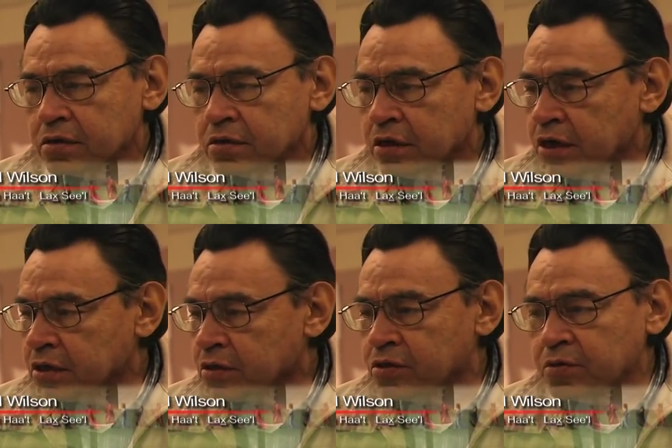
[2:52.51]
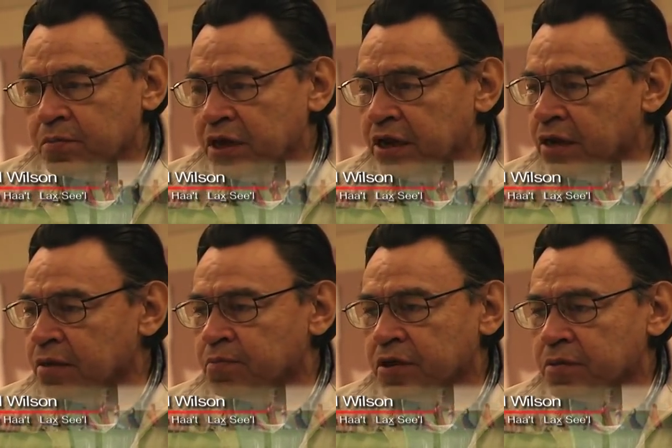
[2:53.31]
Not too
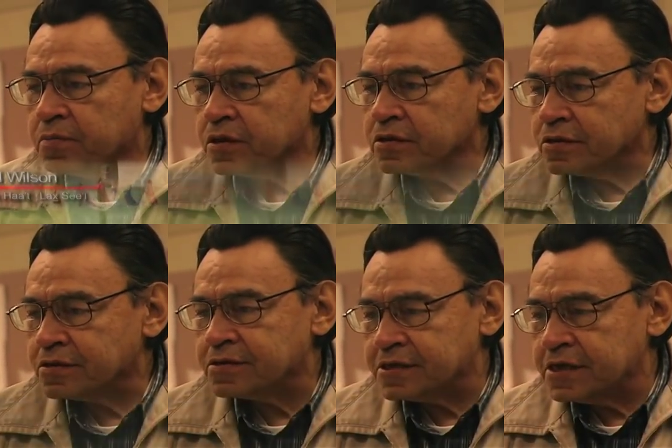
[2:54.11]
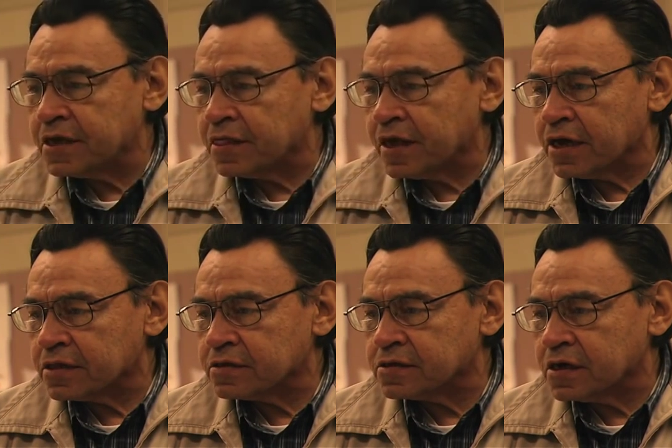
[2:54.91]
many people sing
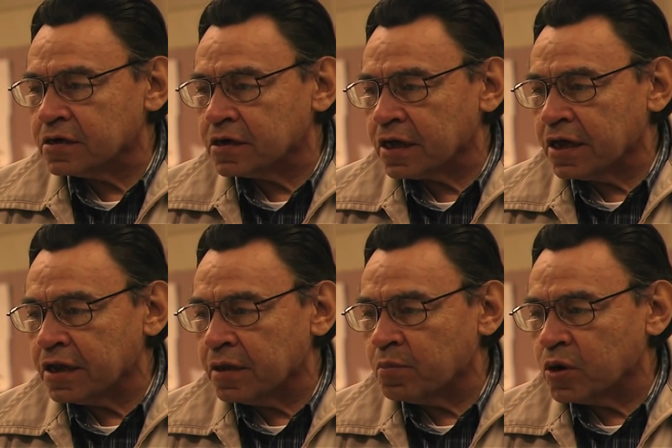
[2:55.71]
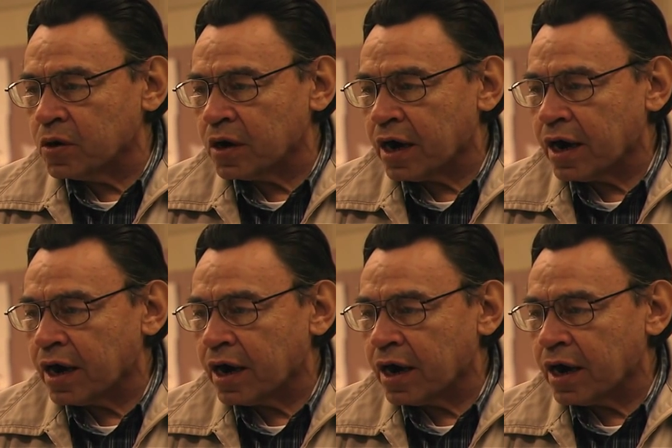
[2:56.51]
that song anymore.